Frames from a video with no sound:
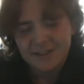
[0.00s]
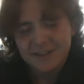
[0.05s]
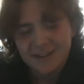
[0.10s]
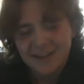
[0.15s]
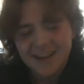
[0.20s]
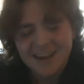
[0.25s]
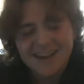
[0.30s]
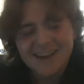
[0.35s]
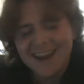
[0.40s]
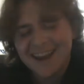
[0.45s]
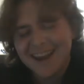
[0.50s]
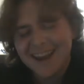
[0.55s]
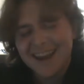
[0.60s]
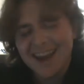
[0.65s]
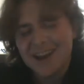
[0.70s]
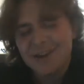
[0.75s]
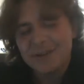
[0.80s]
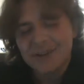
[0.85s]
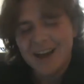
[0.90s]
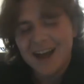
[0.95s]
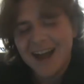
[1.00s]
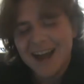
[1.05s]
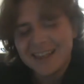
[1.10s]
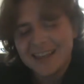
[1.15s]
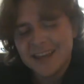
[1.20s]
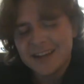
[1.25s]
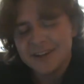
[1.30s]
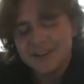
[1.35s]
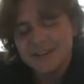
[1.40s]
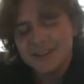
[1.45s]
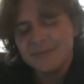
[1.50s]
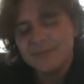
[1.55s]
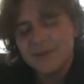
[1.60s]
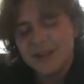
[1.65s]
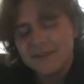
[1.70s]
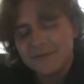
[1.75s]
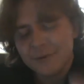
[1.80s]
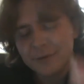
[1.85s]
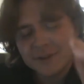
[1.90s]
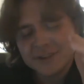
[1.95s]
and again, I know the Highlander didn't
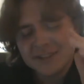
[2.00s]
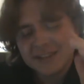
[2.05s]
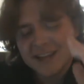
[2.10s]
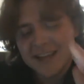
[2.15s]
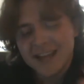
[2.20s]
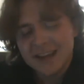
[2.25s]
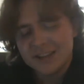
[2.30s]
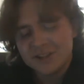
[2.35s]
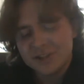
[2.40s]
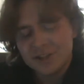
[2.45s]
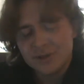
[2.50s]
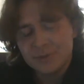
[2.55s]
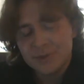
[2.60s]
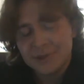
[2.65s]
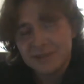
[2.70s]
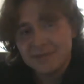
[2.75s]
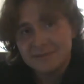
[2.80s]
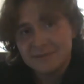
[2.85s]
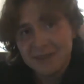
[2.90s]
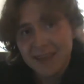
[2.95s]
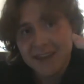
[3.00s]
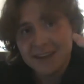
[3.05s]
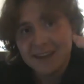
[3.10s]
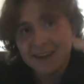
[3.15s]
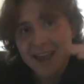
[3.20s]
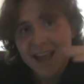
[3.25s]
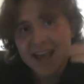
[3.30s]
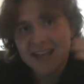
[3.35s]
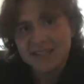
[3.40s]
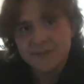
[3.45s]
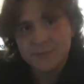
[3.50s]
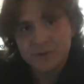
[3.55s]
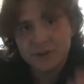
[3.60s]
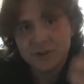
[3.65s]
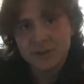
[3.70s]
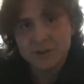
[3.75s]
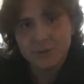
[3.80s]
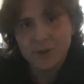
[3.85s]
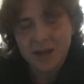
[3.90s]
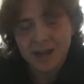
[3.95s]
mean for his analogy to be taken as
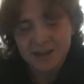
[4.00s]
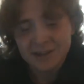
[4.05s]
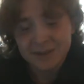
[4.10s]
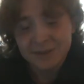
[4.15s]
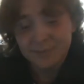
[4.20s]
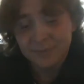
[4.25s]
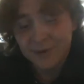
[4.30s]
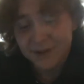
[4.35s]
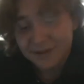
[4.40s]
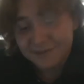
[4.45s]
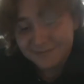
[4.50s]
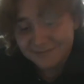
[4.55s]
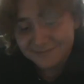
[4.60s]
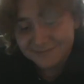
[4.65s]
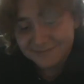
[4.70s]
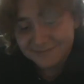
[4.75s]
spirituality, but